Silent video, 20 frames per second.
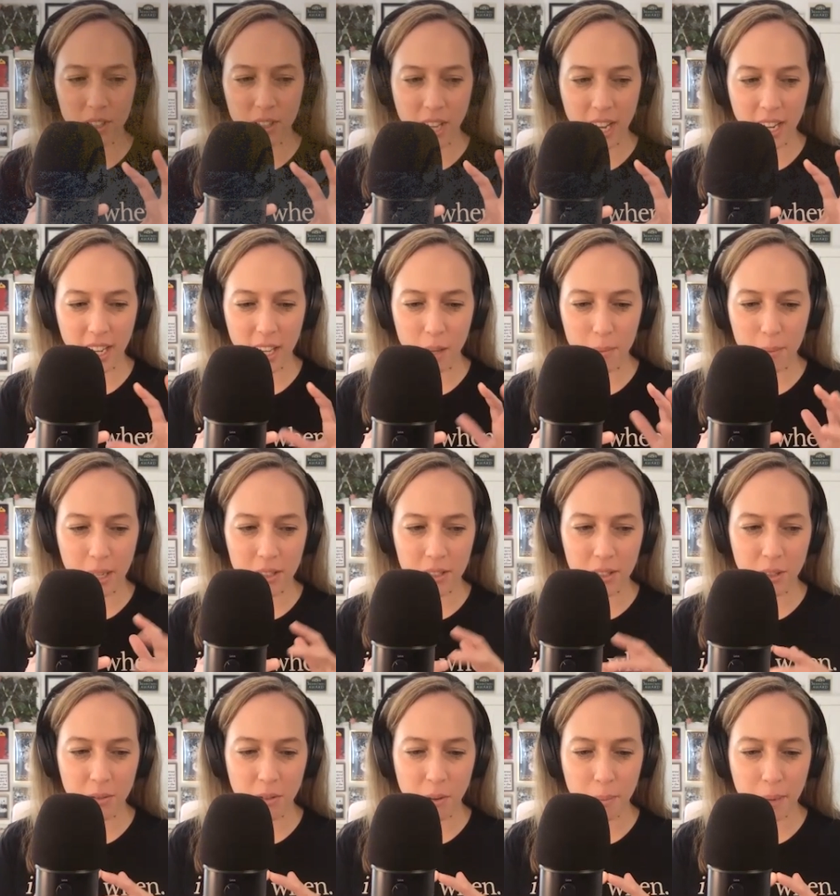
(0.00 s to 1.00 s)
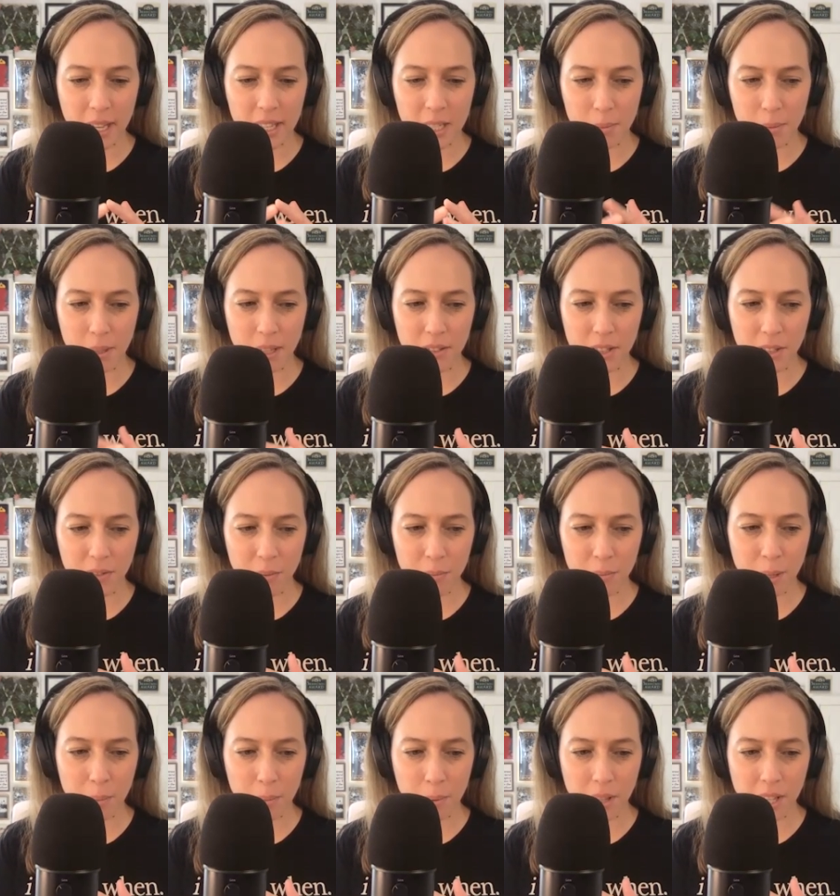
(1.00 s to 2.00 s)
talking about too reminds me of different
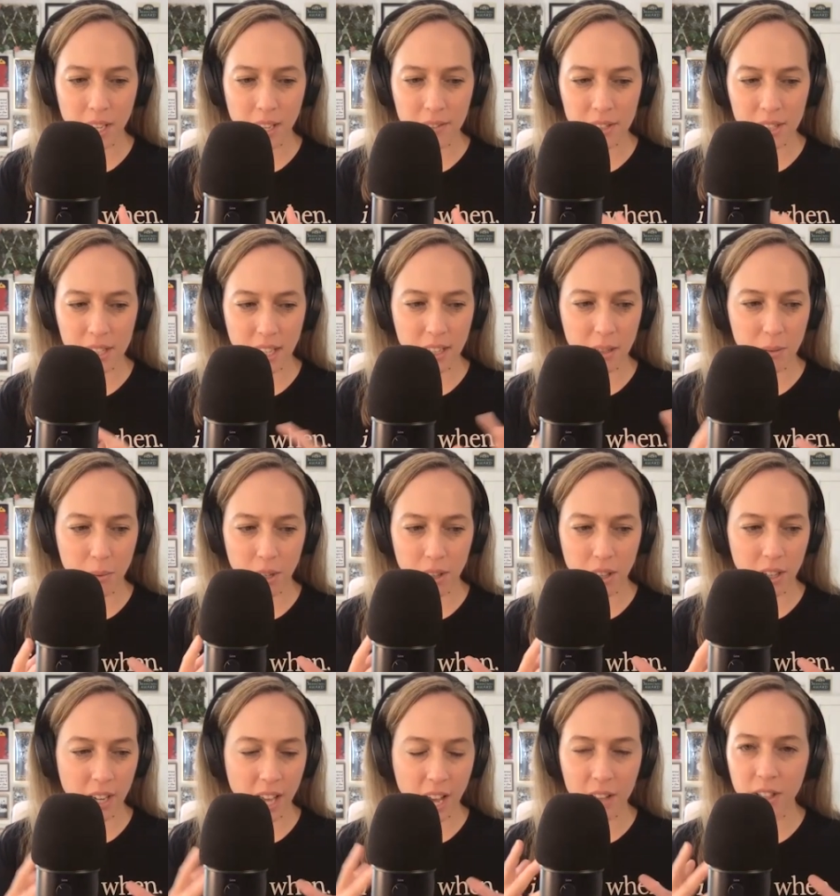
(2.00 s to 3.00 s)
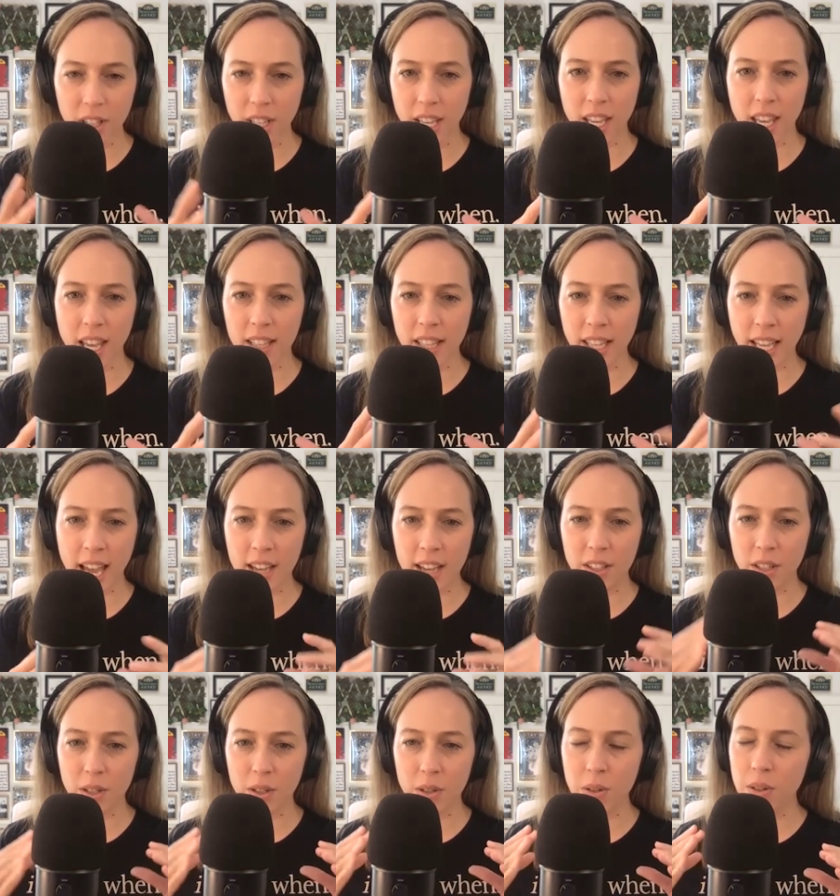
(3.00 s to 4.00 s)
people that I've studied where they're now looking at like, how do
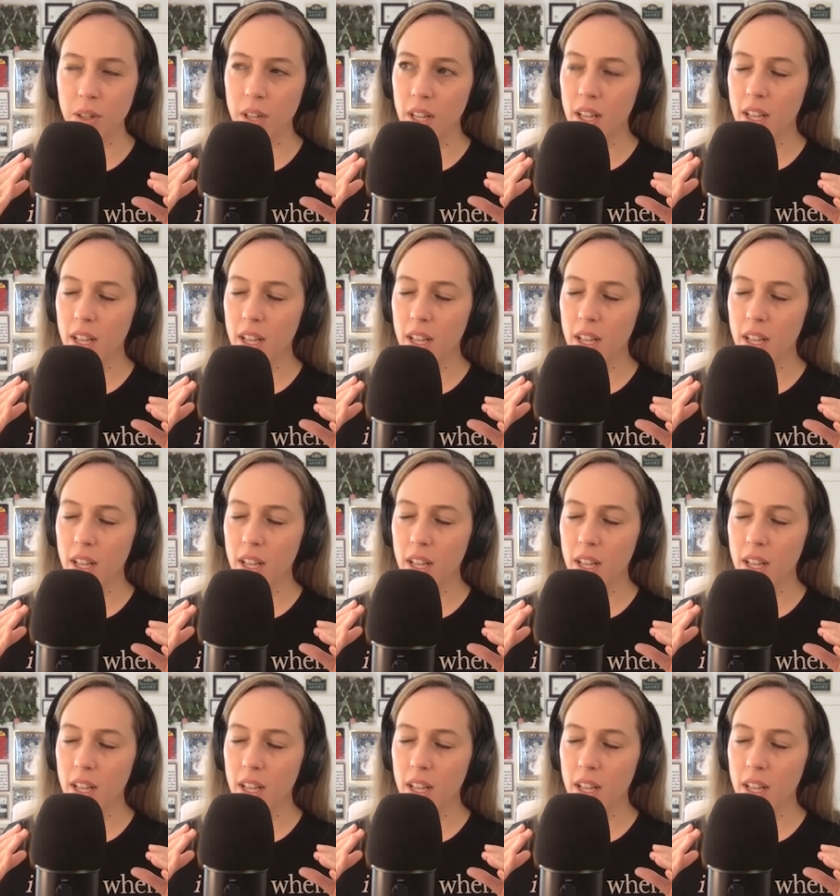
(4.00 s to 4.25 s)
you